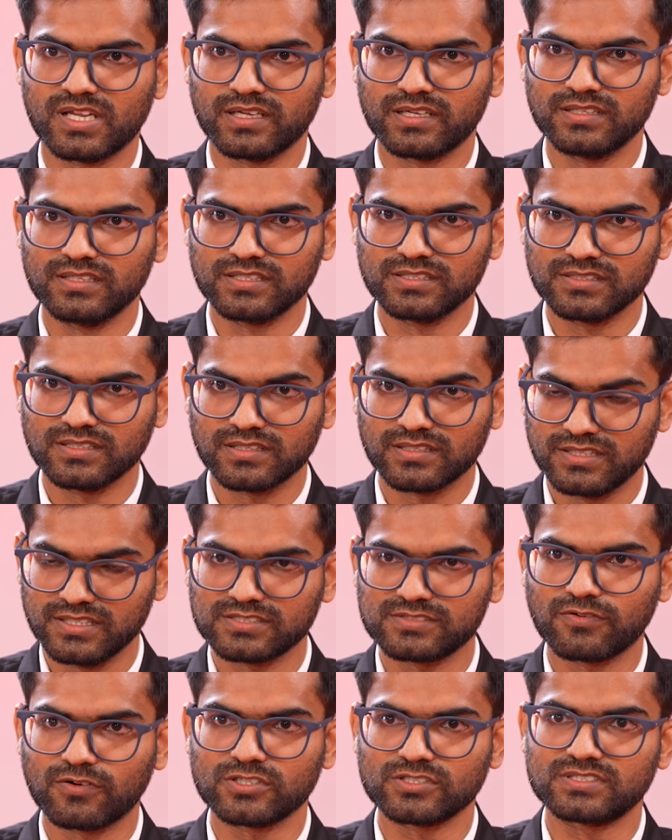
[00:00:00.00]
Like this, uh,
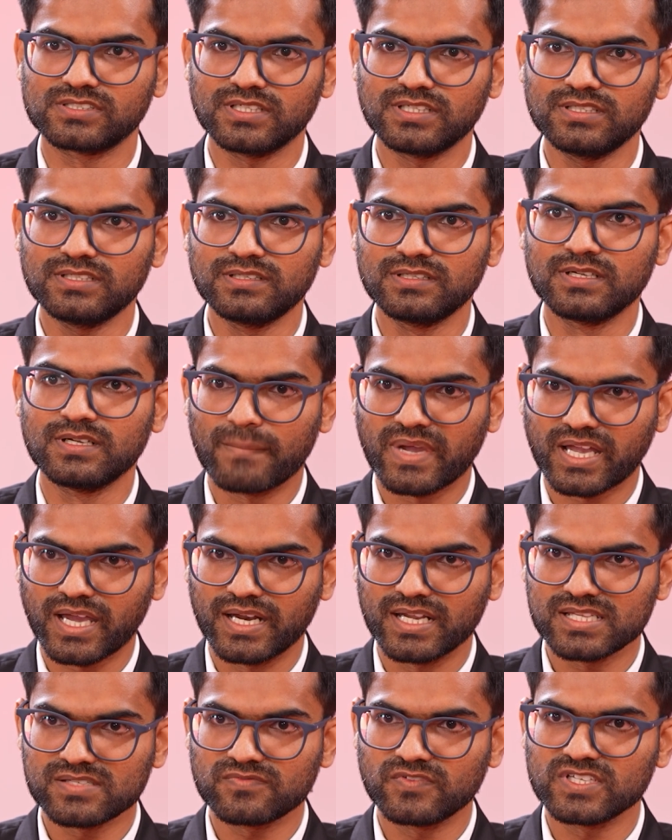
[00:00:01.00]
this was the
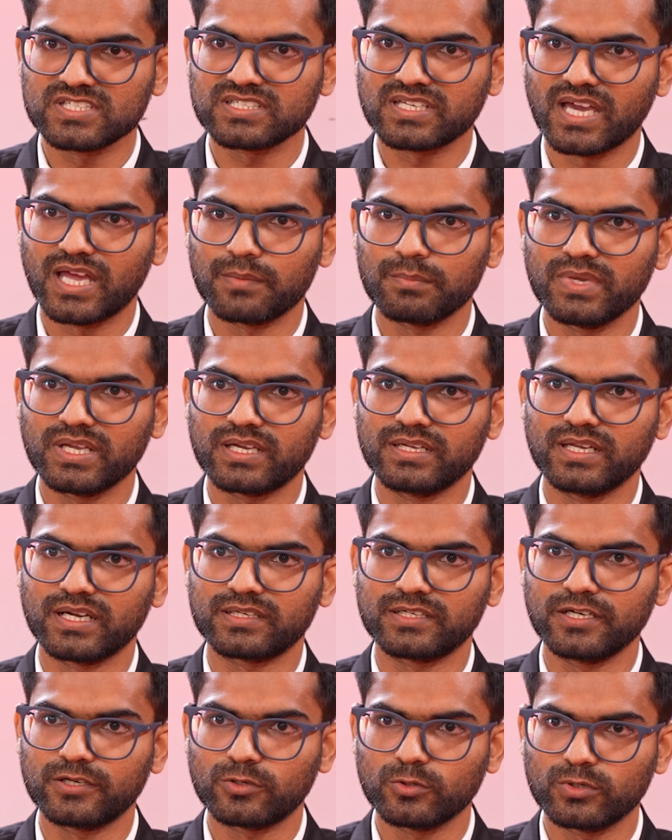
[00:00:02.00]
mechanism which can be
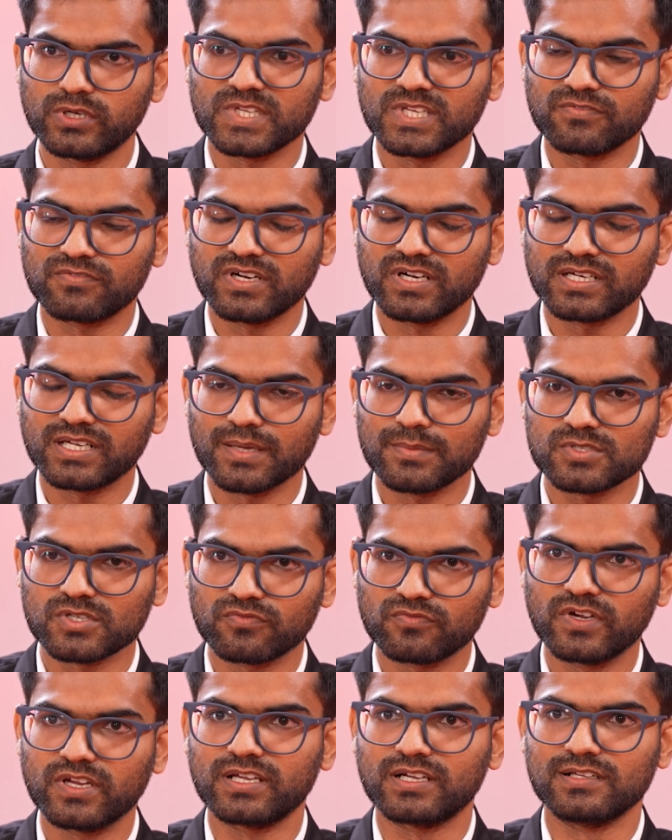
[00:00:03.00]
connected to different types
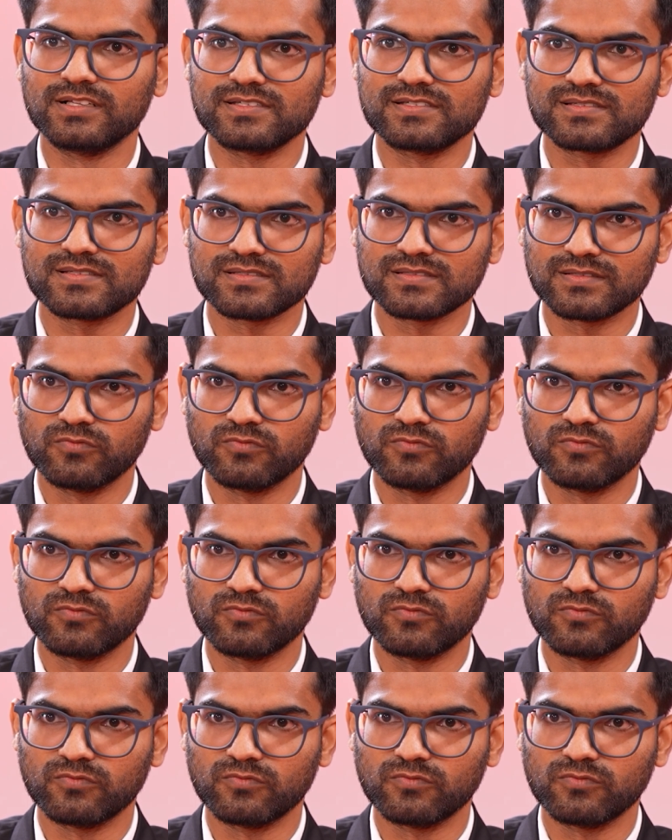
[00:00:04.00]
of vehicles.